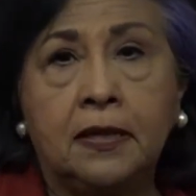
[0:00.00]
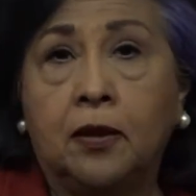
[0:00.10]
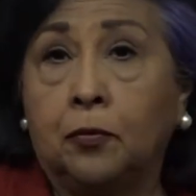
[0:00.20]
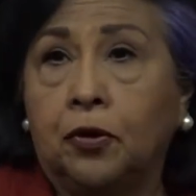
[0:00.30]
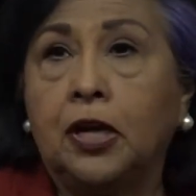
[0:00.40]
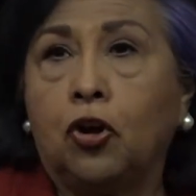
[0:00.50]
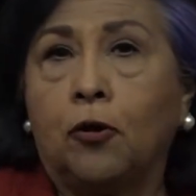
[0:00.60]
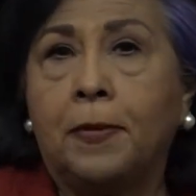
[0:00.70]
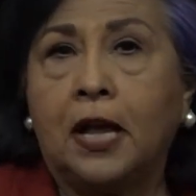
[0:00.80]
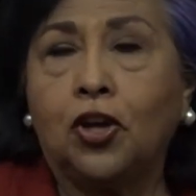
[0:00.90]
They were in
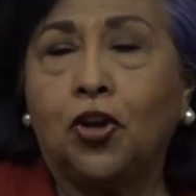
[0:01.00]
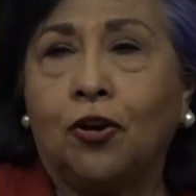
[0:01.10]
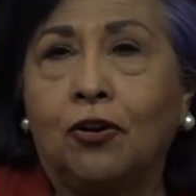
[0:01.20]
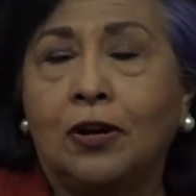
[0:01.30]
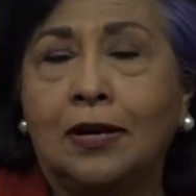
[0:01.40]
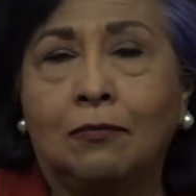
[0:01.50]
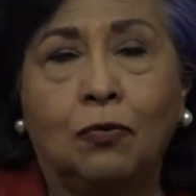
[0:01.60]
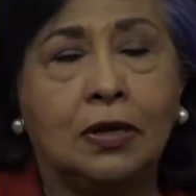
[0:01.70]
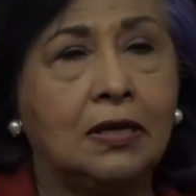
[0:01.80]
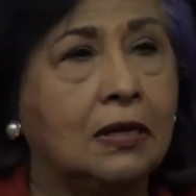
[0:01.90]
our backyard, and
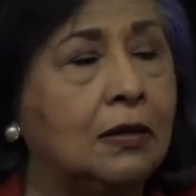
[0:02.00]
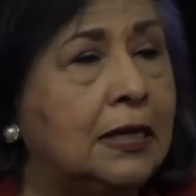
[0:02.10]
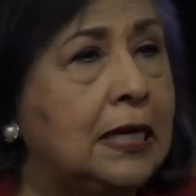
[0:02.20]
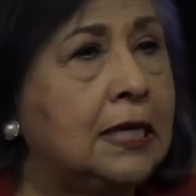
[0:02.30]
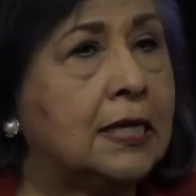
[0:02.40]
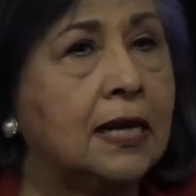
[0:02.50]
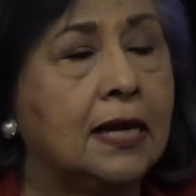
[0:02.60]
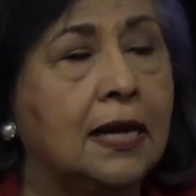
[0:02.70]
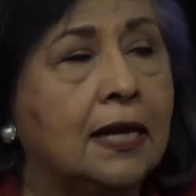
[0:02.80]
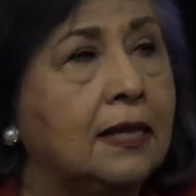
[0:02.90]
one in East LA,
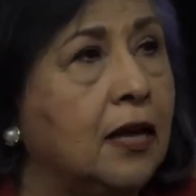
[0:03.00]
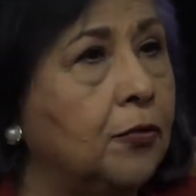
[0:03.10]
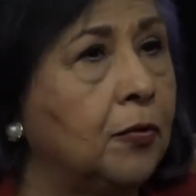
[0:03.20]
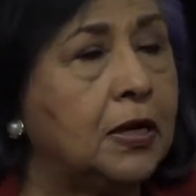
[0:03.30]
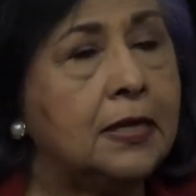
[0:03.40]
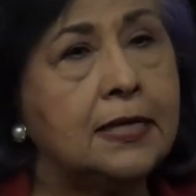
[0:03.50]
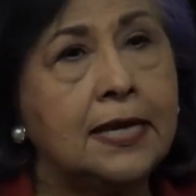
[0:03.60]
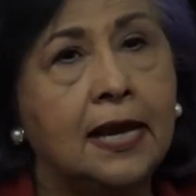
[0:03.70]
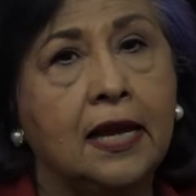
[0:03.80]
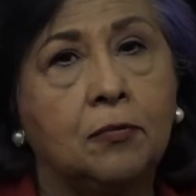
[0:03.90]
and the other one in the
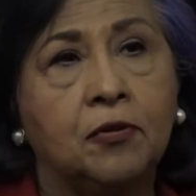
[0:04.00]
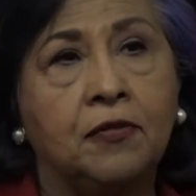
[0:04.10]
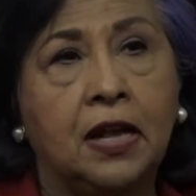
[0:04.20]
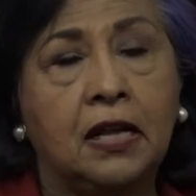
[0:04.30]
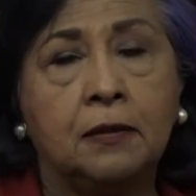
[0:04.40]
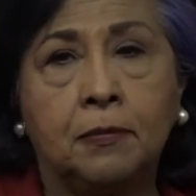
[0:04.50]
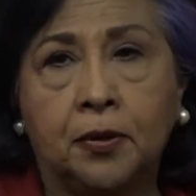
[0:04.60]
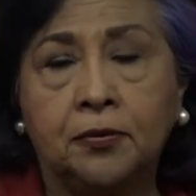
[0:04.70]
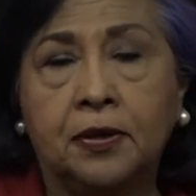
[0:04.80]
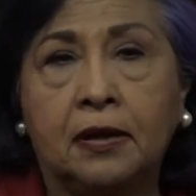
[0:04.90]
San Gabriel Valley,
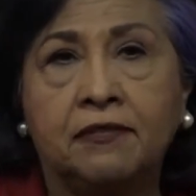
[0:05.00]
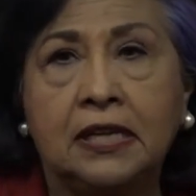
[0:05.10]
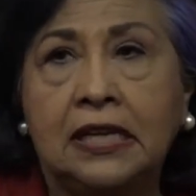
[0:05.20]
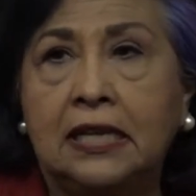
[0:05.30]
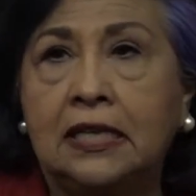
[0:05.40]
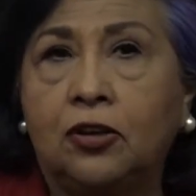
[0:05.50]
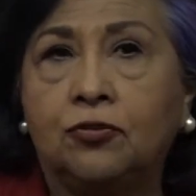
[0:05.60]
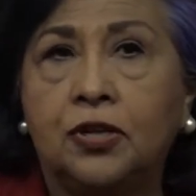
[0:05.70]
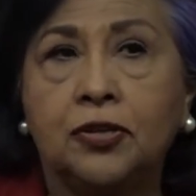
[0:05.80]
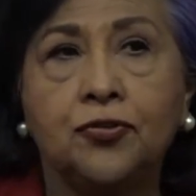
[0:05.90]
both heavily Latino
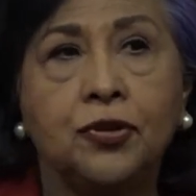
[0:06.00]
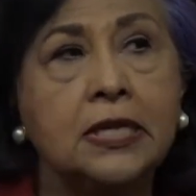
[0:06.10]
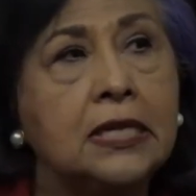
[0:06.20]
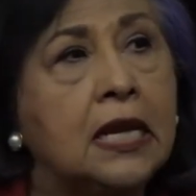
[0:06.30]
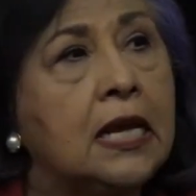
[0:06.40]
districts